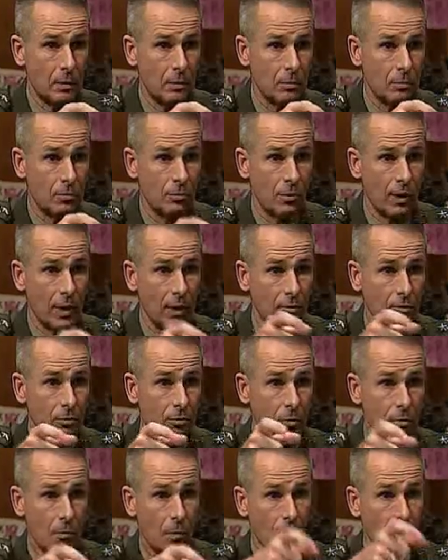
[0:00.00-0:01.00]
sex
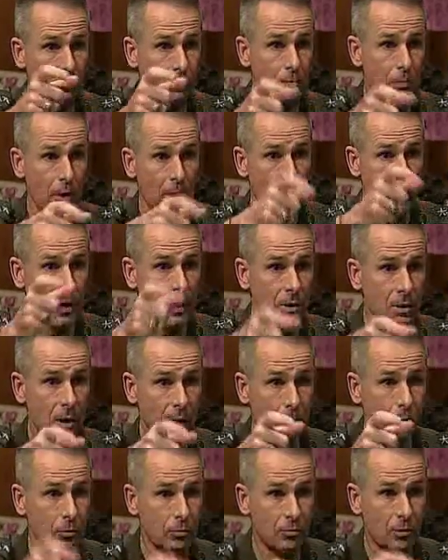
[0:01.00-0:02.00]
amongst married
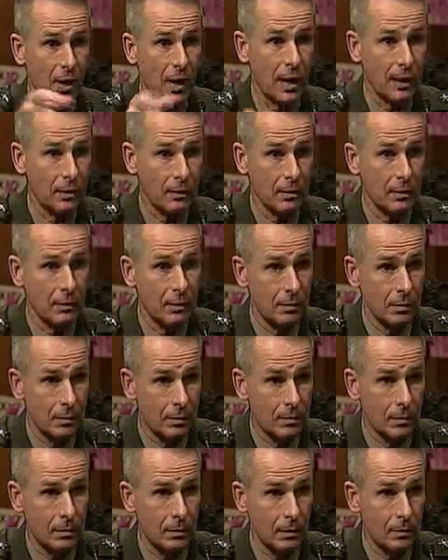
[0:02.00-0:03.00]
couples not
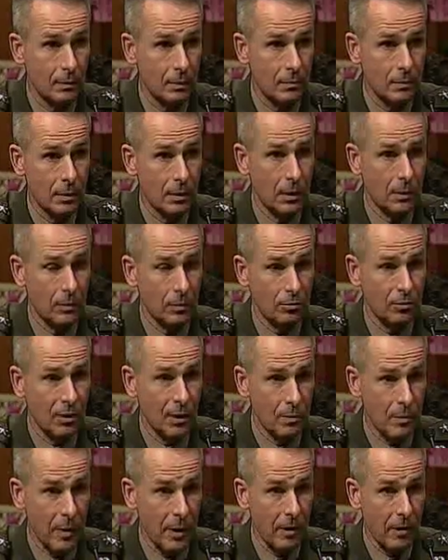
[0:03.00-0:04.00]
of the
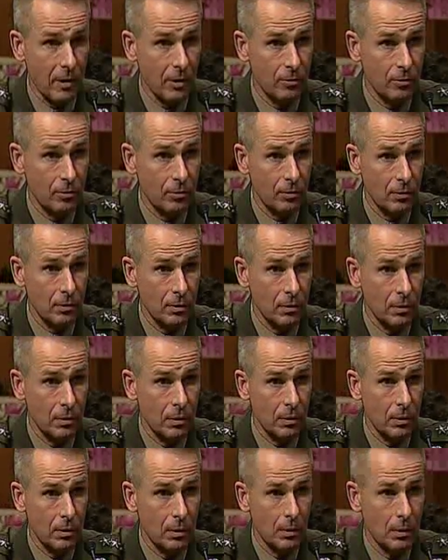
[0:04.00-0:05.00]
same marriage
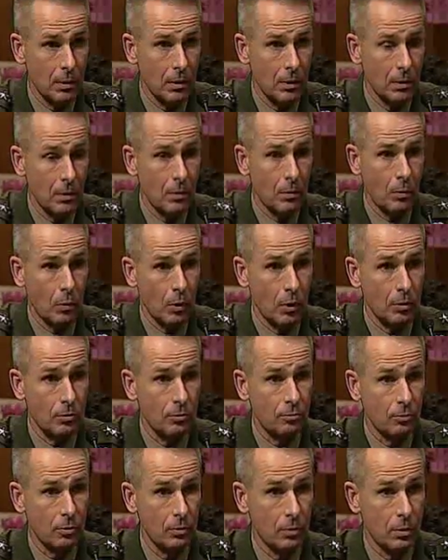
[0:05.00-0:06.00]

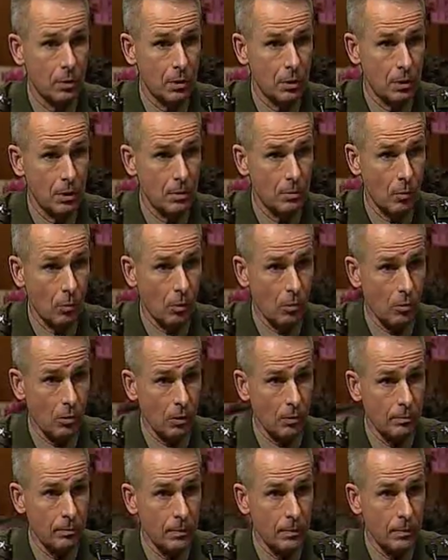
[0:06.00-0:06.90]
was immoral.